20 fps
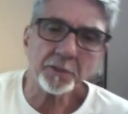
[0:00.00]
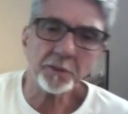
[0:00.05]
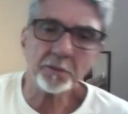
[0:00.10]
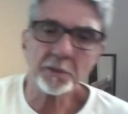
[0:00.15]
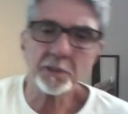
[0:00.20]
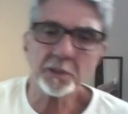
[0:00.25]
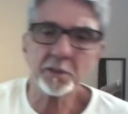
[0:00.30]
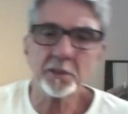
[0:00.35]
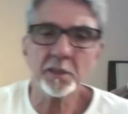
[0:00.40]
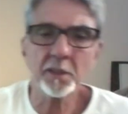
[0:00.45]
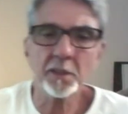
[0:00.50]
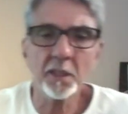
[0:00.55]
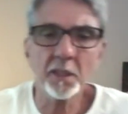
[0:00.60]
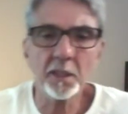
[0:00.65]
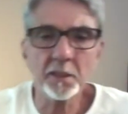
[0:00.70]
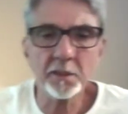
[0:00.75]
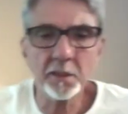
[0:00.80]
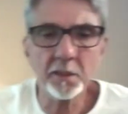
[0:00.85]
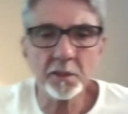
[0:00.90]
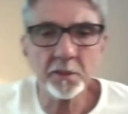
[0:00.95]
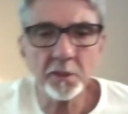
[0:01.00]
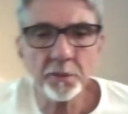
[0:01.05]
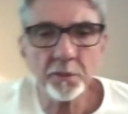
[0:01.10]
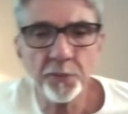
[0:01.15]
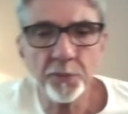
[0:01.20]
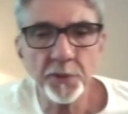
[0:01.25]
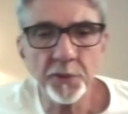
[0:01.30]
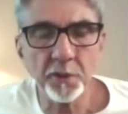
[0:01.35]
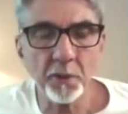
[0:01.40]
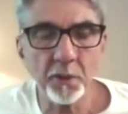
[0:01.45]
You are seeing God as the
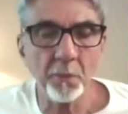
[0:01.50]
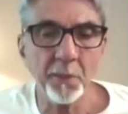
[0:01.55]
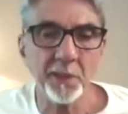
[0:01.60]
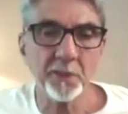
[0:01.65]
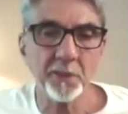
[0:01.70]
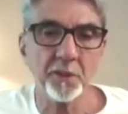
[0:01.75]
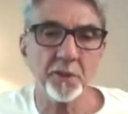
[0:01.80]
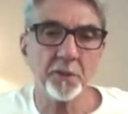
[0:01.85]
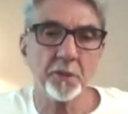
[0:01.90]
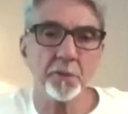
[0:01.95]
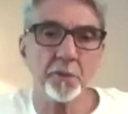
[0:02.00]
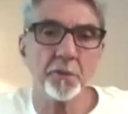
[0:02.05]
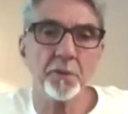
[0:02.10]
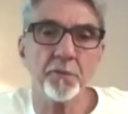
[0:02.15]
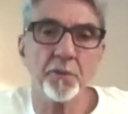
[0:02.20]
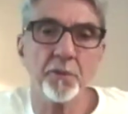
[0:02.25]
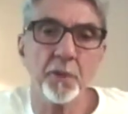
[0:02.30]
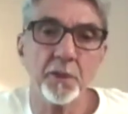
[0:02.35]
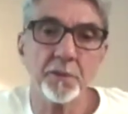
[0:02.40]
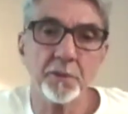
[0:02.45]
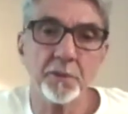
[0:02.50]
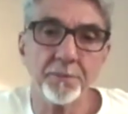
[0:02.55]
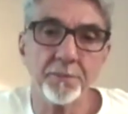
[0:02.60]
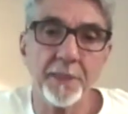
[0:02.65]
physical material universe.